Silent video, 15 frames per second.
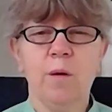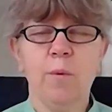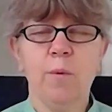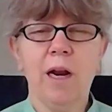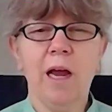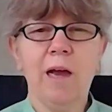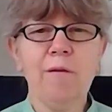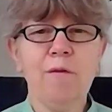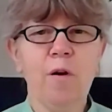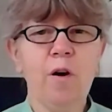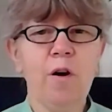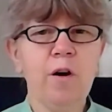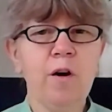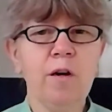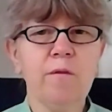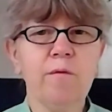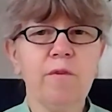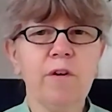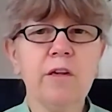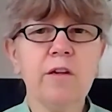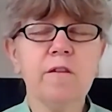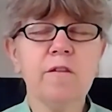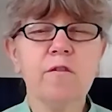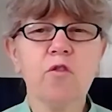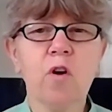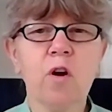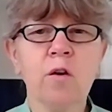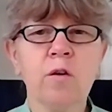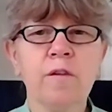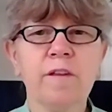Well, I've heard very
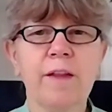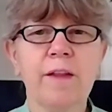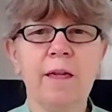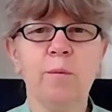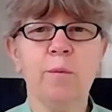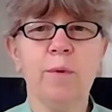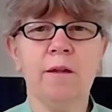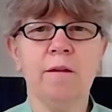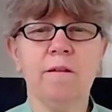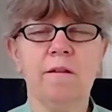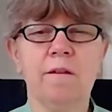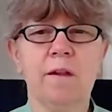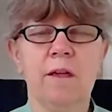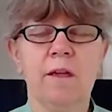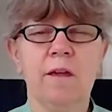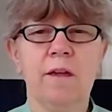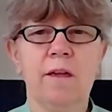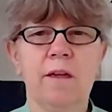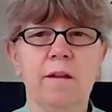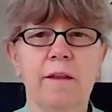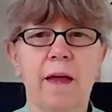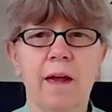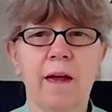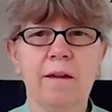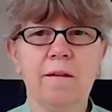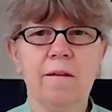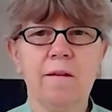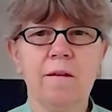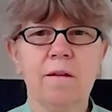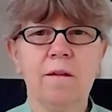strong statements
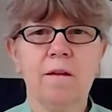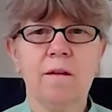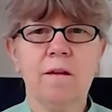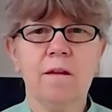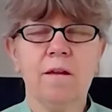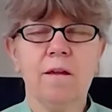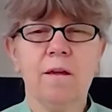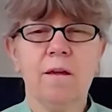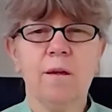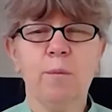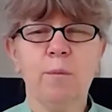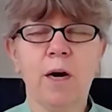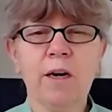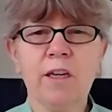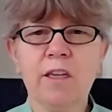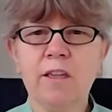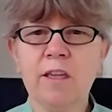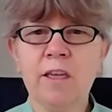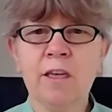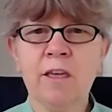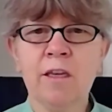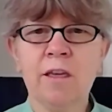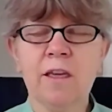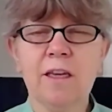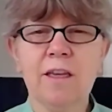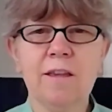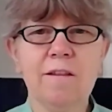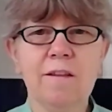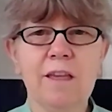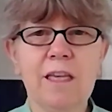that marketing
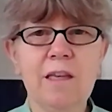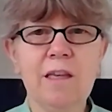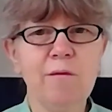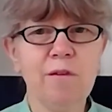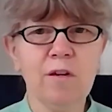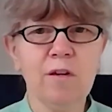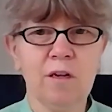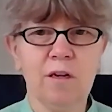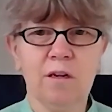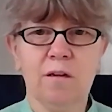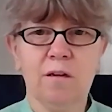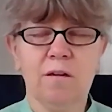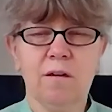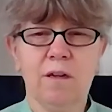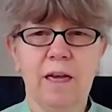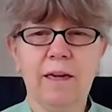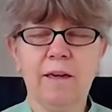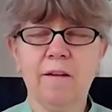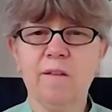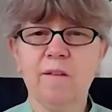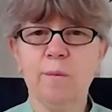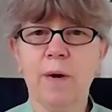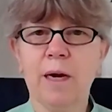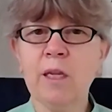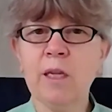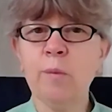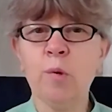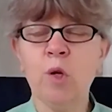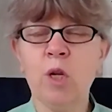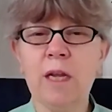is evil, it is
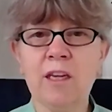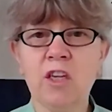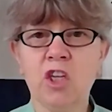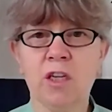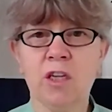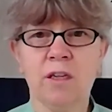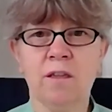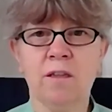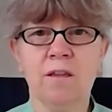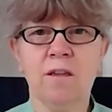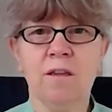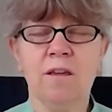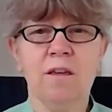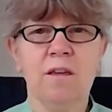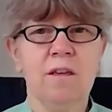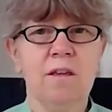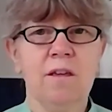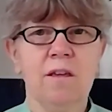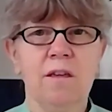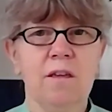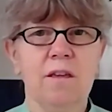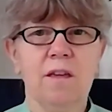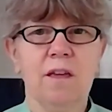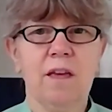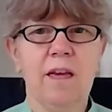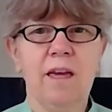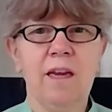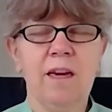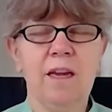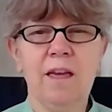manipulation,
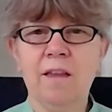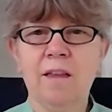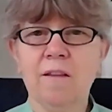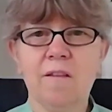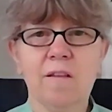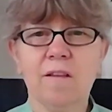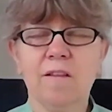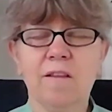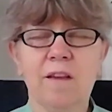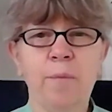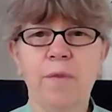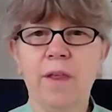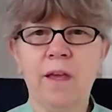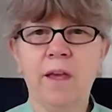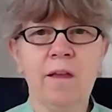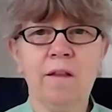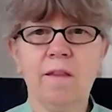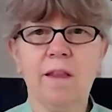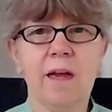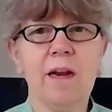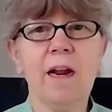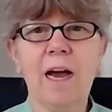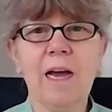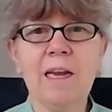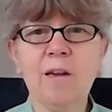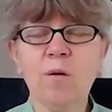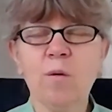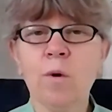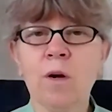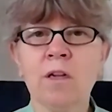it is something that I
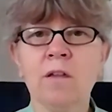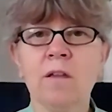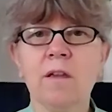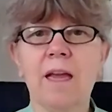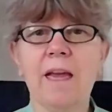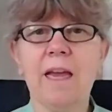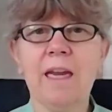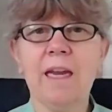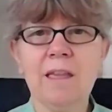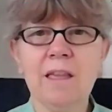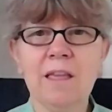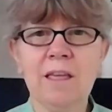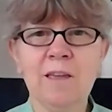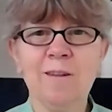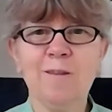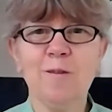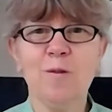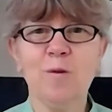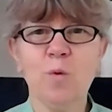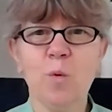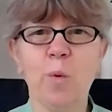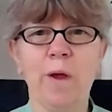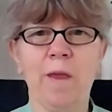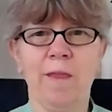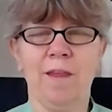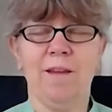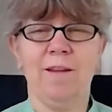don't want anything to do with.